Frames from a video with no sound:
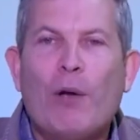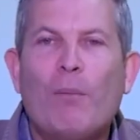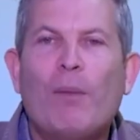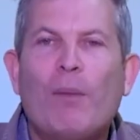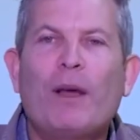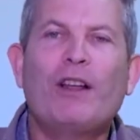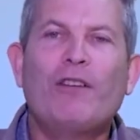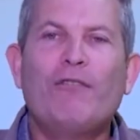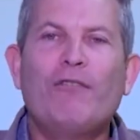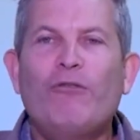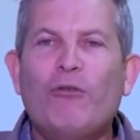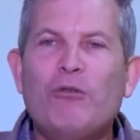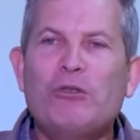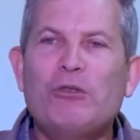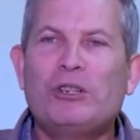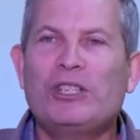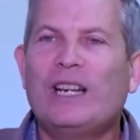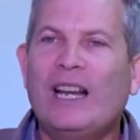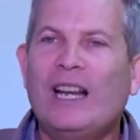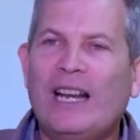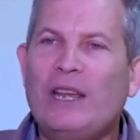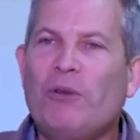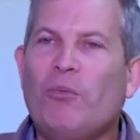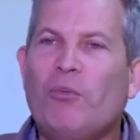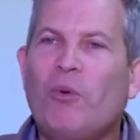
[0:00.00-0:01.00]
But
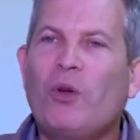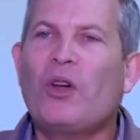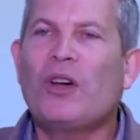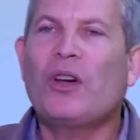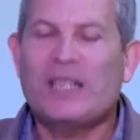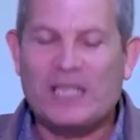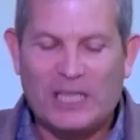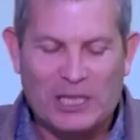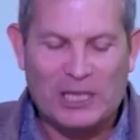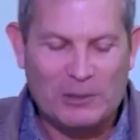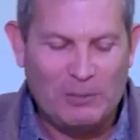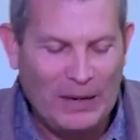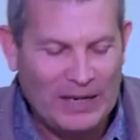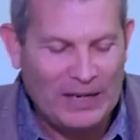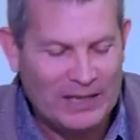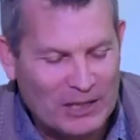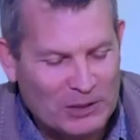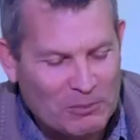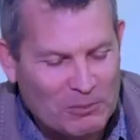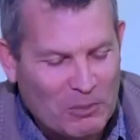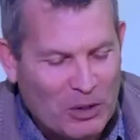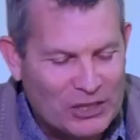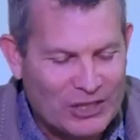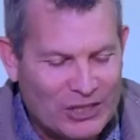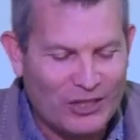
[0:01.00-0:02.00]
unfortunately, what I suspect
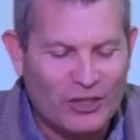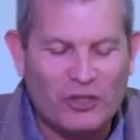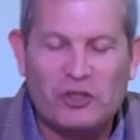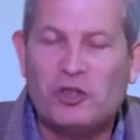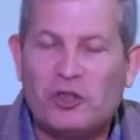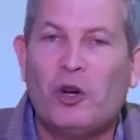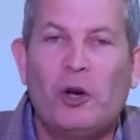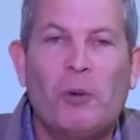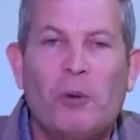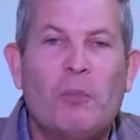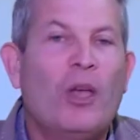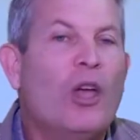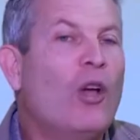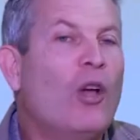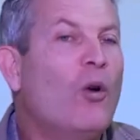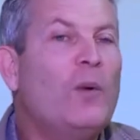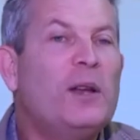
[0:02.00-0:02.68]
is most of the time,